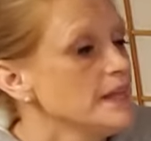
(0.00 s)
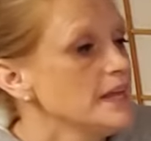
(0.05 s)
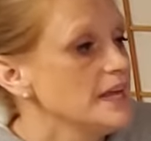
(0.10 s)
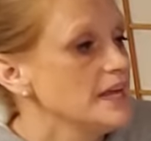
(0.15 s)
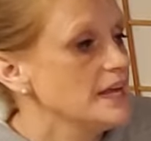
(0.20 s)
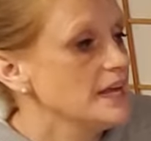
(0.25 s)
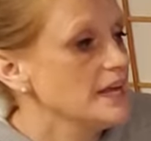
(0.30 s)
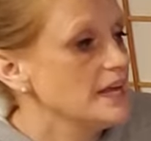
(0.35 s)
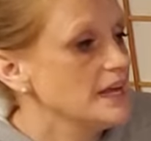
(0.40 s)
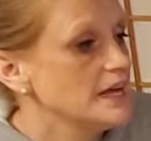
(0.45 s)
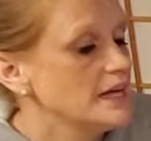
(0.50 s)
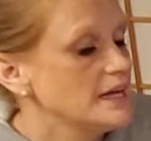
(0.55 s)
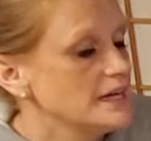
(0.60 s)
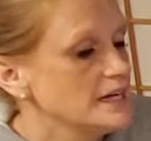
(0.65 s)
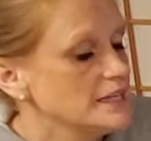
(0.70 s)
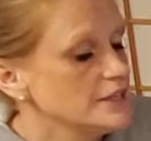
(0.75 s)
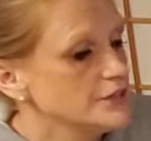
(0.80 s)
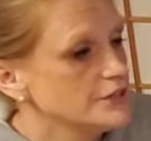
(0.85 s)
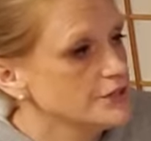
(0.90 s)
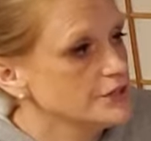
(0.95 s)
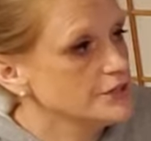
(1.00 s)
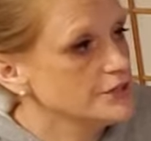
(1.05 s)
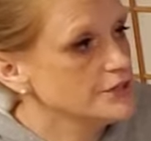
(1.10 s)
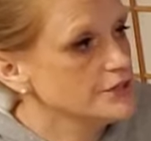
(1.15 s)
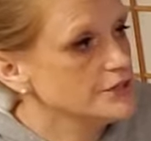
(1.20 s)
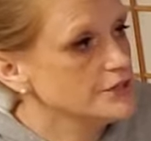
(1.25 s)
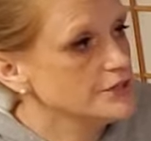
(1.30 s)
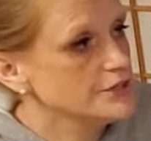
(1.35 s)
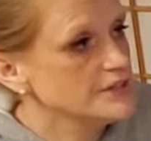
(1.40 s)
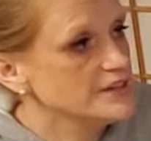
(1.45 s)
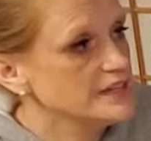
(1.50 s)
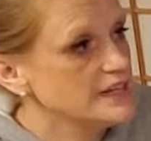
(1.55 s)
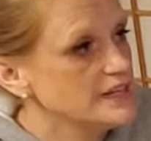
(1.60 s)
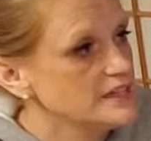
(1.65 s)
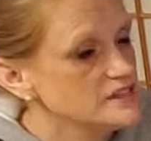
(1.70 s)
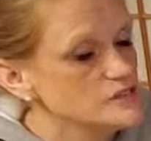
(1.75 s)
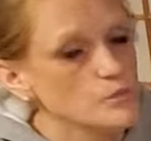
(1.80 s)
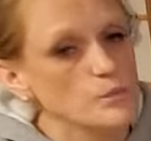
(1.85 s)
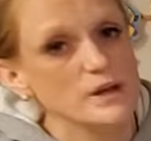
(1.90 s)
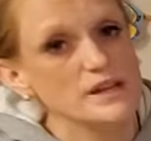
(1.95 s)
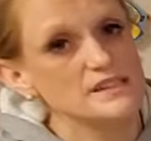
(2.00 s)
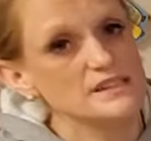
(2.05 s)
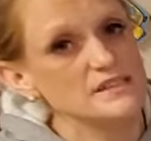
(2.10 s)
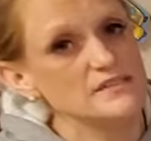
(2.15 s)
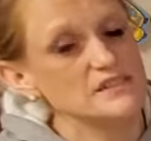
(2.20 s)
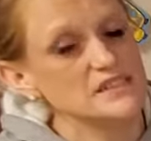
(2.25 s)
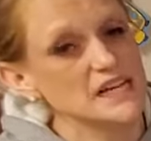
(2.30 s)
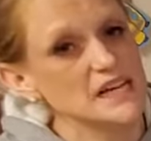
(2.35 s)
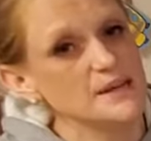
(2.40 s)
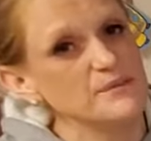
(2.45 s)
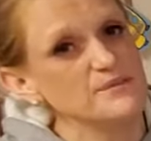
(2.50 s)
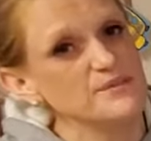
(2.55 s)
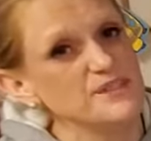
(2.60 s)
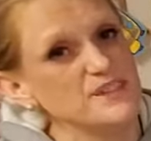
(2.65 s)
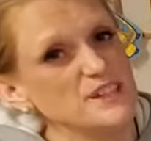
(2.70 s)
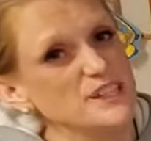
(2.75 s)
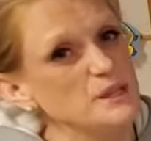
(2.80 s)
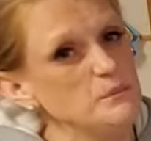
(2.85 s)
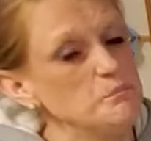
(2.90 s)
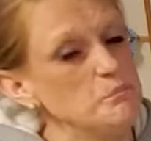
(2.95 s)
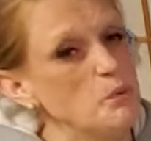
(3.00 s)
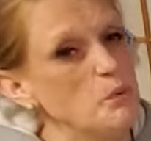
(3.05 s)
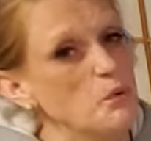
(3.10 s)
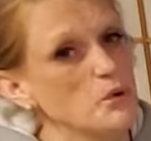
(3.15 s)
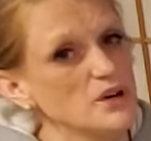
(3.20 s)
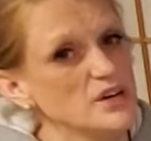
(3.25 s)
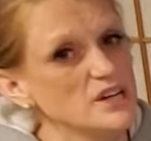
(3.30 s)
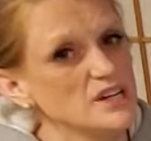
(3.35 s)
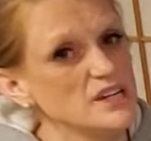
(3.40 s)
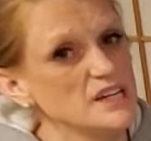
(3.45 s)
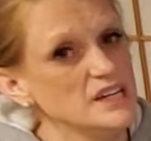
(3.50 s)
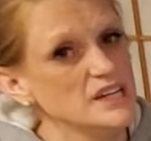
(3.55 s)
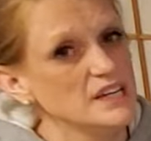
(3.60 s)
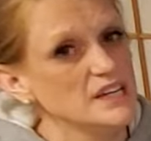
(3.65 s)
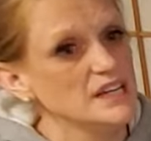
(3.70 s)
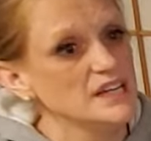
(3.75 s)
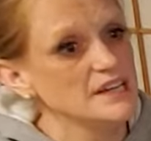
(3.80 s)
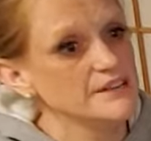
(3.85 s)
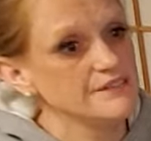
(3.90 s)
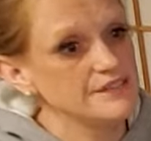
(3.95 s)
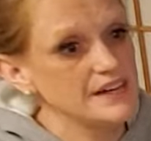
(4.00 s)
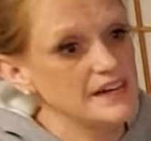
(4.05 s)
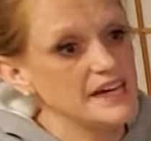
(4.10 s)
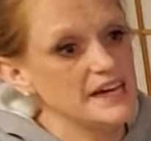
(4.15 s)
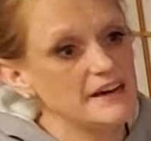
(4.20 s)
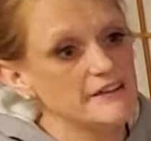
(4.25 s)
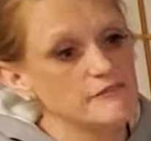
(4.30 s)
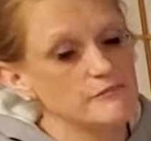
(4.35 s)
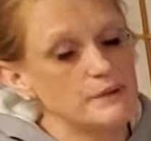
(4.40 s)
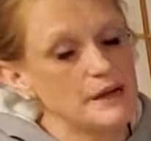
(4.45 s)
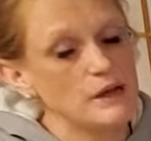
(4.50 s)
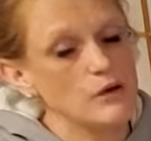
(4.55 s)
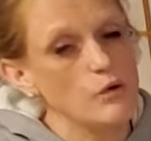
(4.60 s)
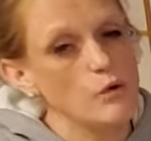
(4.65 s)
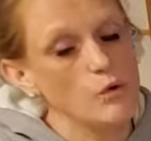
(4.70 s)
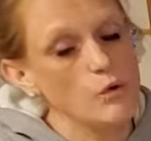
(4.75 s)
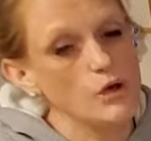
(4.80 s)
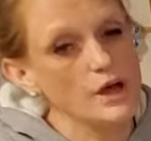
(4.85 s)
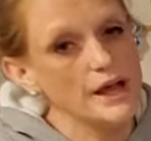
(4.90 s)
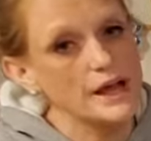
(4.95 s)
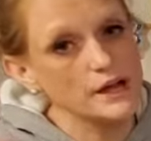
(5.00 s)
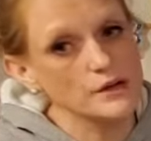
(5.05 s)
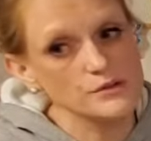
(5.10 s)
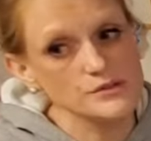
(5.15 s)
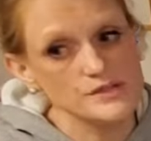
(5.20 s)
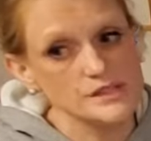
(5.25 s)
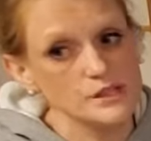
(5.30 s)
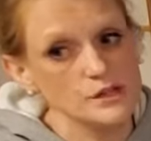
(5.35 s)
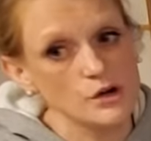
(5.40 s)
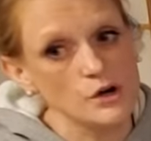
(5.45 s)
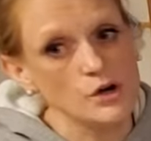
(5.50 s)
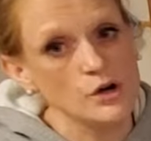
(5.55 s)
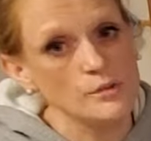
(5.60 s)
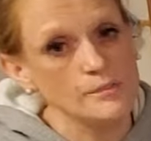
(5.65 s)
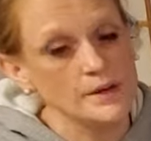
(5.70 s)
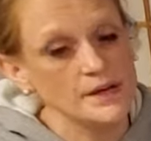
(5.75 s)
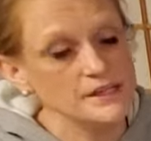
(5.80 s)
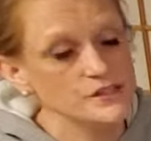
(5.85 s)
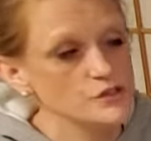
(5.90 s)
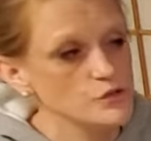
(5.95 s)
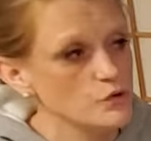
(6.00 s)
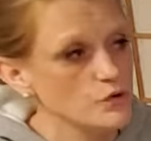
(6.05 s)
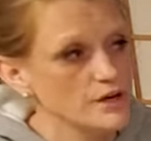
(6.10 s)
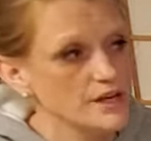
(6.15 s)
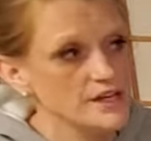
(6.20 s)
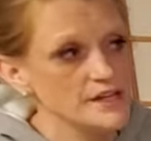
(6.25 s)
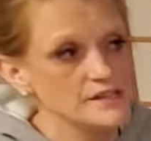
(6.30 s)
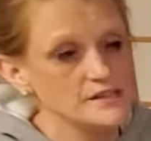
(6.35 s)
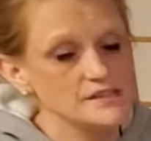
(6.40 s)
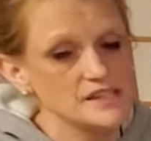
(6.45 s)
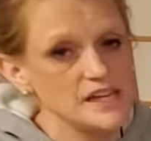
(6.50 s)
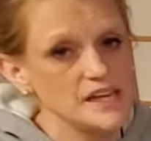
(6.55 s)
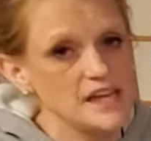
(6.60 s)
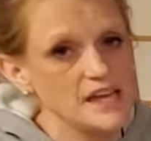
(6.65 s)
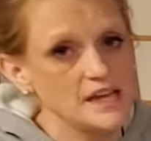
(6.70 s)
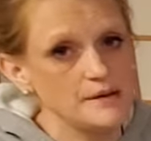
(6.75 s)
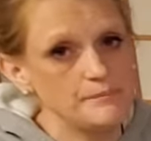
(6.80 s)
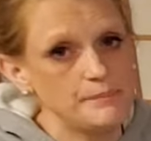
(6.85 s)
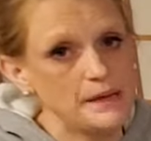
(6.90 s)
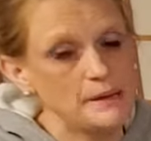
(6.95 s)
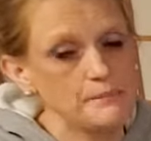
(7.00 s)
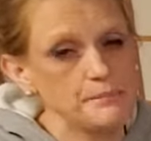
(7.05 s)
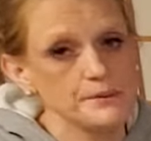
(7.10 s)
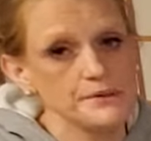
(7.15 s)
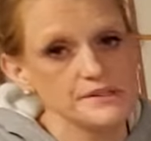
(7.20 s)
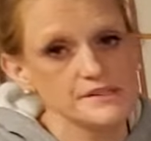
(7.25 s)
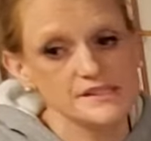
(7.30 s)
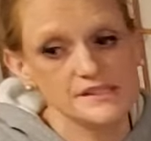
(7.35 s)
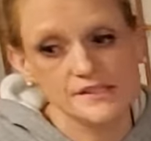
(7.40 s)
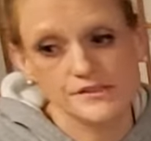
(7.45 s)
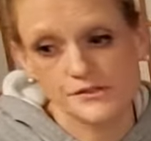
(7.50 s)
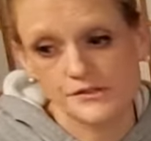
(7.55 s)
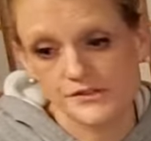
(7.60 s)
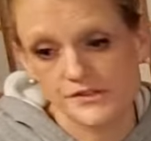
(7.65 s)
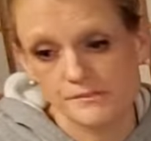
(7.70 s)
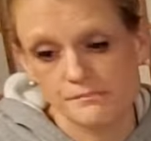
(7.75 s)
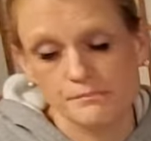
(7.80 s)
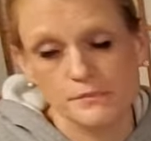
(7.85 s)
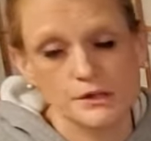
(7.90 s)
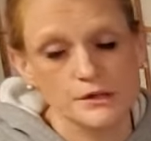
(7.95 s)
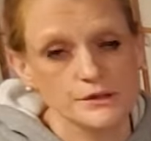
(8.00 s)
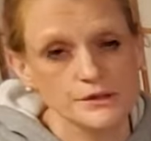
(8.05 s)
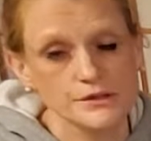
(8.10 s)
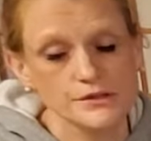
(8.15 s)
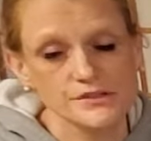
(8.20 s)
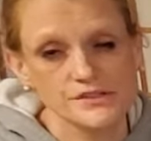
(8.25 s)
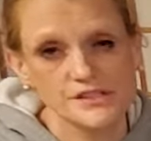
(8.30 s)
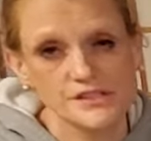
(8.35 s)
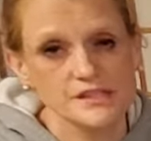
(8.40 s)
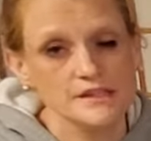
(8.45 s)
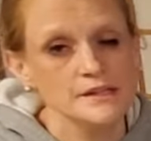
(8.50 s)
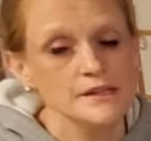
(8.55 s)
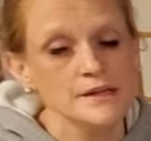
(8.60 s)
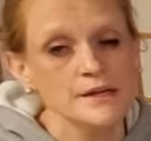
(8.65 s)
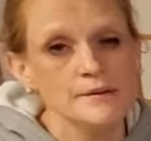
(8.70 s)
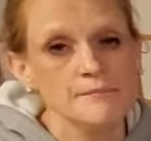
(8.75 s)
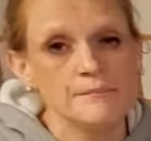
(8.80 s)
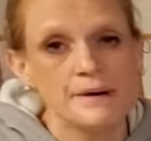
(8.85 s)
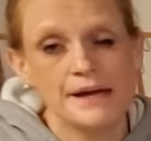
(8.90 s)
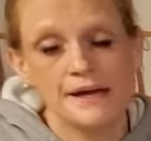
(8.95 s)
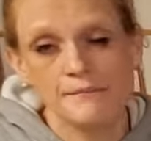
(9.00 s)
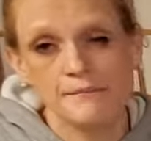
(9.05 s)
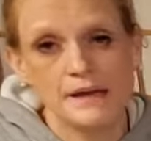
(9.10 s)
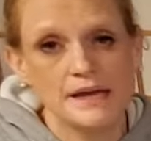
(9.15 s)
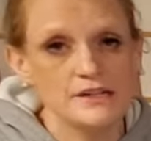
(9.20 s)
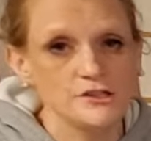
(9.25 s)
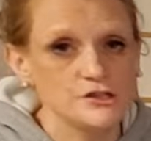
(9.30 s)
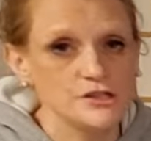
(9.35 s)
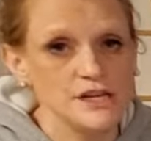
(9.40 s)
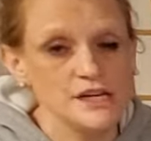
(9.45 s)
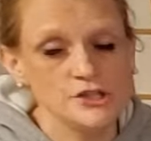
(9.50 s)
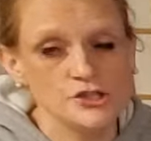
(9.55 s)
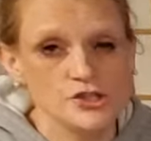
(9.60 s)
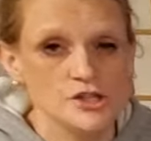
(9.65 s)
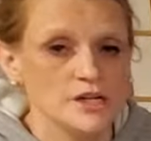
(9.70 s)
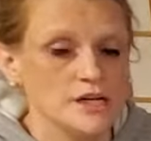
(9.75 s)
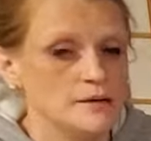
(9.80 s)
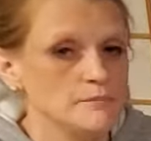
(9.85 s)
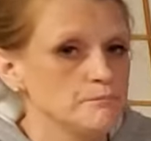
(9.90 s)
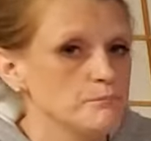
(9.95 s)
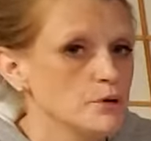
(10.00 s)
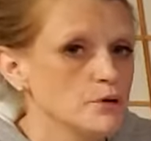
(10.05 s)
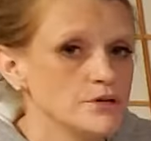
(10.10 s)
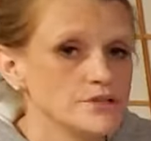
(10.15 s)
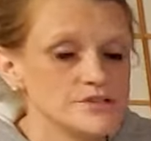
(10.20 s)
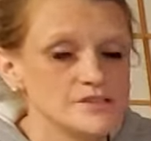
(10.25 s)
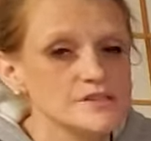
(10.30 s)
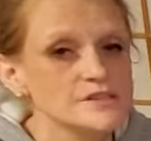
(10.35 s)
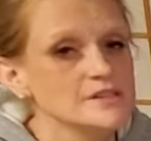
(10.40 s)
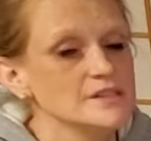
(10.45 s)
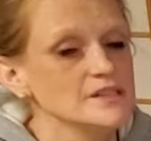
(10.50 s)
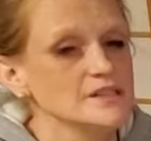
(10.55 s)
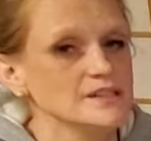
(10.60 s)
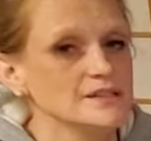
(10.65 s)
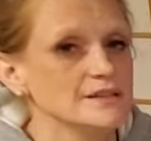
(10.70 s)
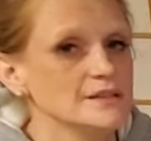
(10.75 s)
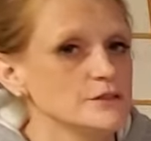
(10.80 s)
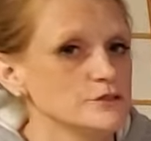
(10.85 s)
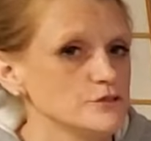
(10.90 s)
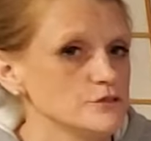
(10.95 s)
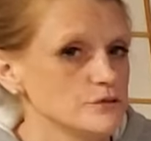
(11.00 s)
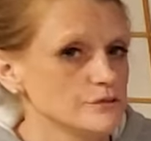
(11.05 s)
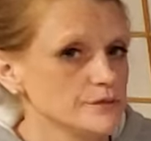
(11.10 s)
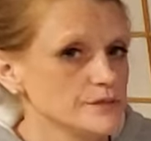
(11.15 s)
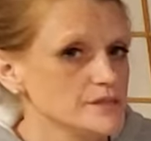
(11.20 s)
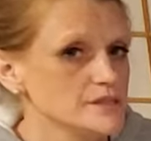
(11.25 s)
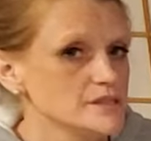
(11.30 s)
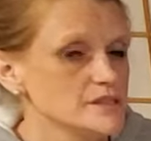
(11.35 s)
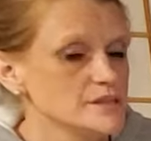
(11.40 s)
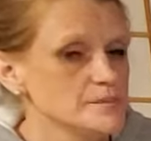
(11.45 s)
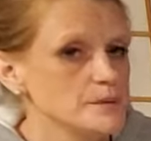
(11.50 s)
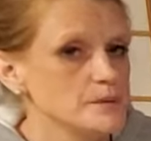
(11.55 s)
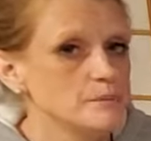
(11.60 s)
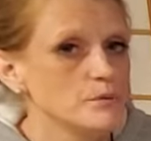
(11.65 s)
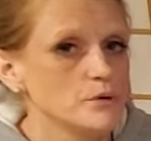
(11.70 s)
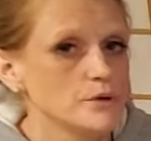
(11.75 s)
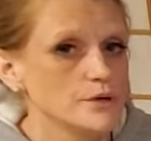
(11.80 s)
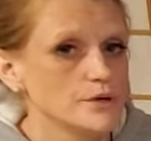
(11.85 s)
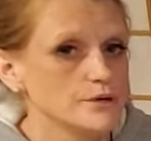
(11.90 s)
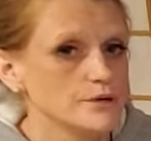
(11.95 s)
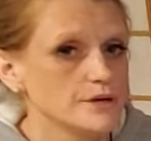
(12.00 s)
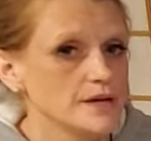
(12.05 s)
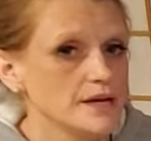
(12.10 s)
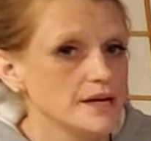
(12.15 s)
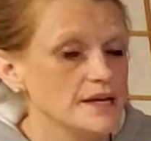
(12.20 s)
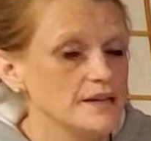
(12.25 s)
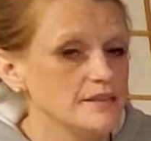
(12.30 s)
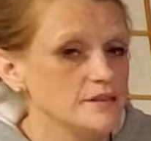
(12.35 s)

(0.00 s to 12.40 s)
And I learned that it's a waste of time feeling bored if I have my whole house and all my toys and paper and scissors and markers and my imagination and books. There's no reason to be bored, okay?